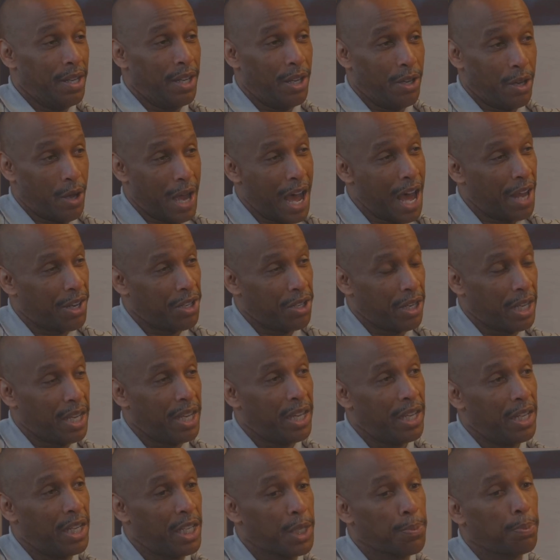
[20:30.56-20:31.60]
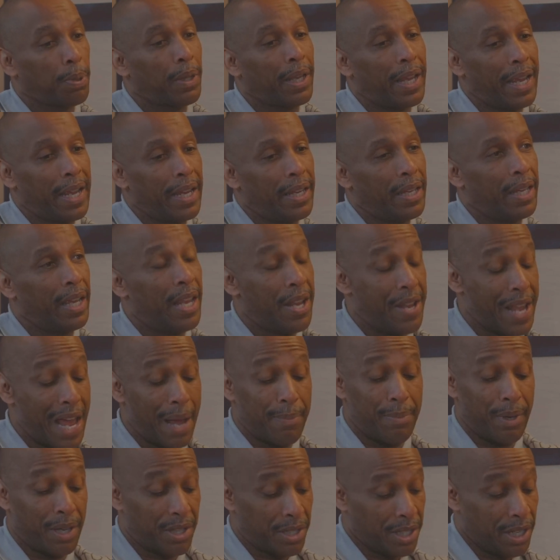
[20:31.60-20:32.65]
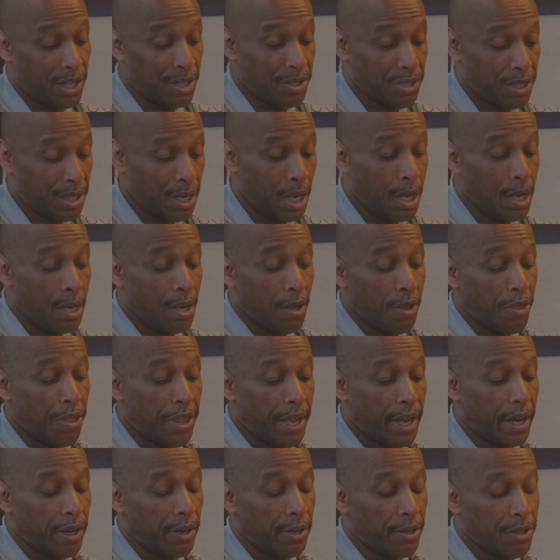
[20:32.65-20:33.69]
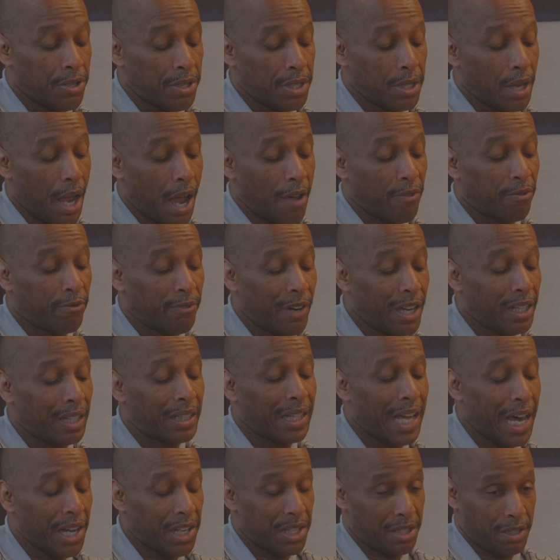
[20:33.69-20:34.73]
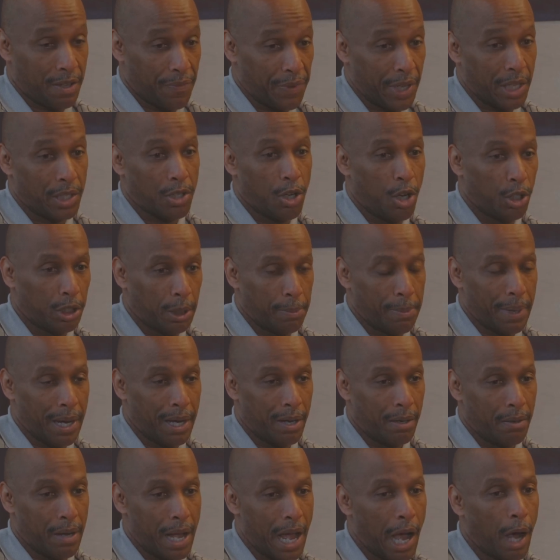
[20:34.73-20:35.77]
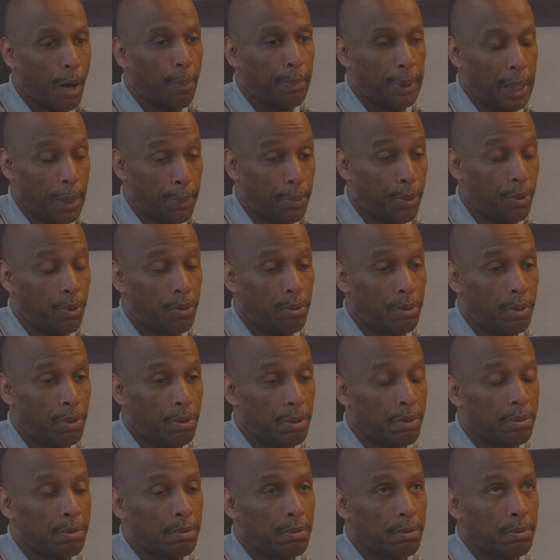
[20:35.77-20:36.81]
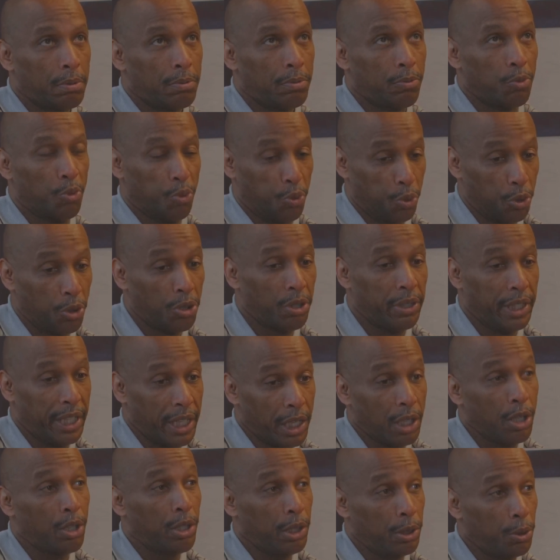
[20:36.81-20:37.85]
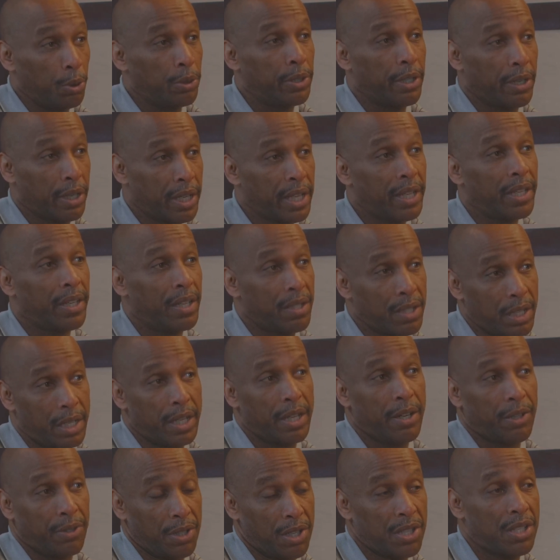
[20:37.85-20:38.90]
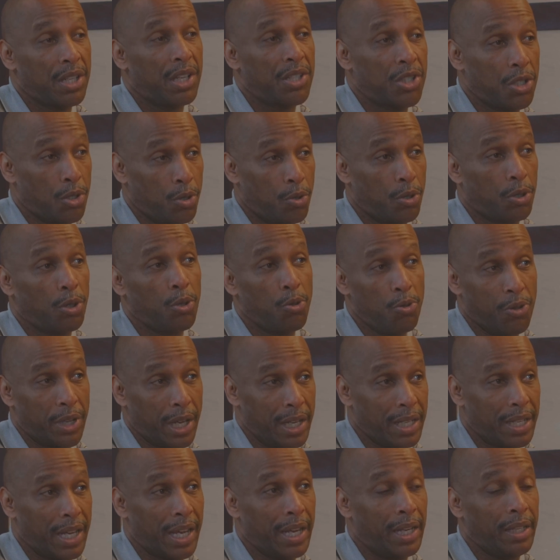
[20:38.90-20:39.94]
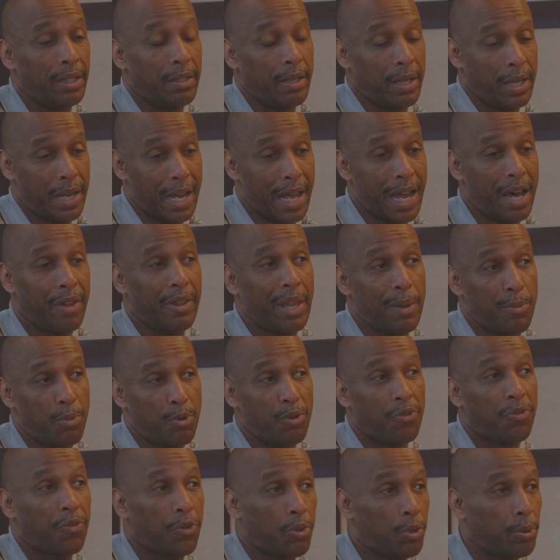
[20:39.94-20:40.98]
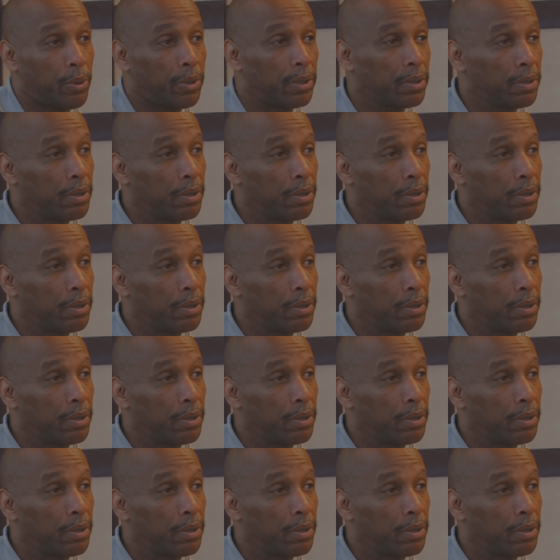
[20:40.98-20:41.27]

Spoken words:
You know, how did the kids play in that? Because I've read a lot of stuff that talked about how people really include their kids in their decision on who they date and how they move forward.